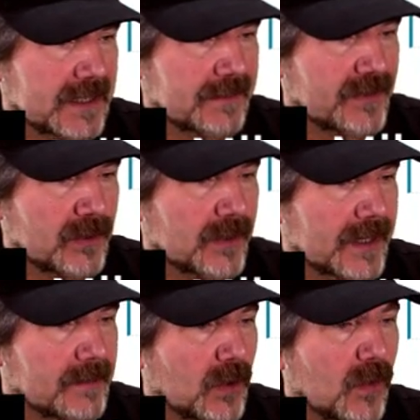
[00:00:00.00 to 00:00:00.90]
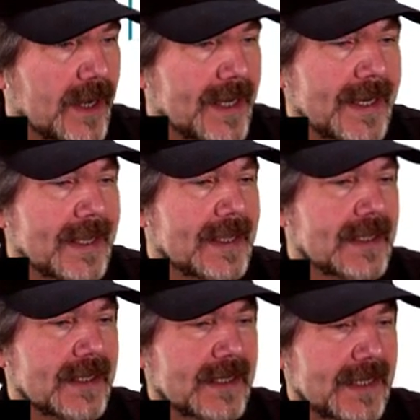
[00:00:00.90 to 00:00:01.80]
throwing them away.
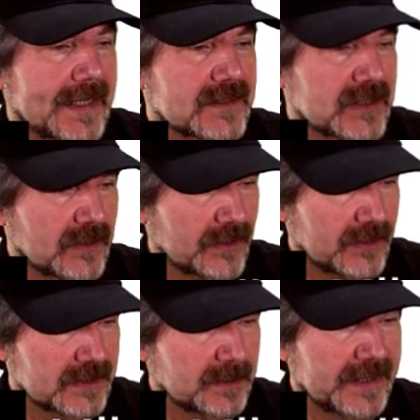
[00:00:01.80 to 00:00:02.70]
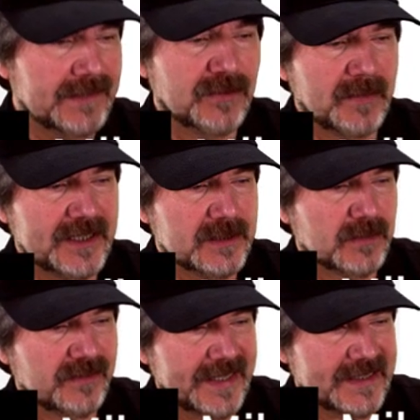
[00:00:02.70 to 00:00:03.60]
And so there's been information
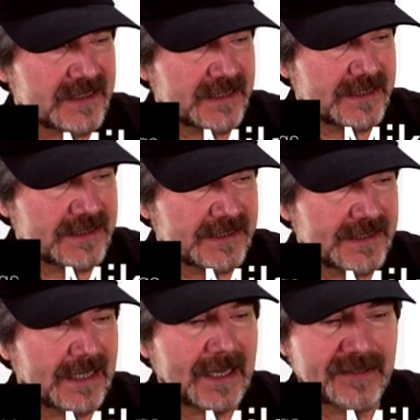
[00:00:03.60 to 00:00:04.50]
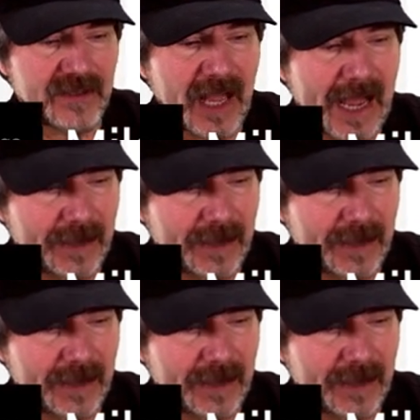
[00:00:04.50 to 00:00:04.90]
provided to C D C on how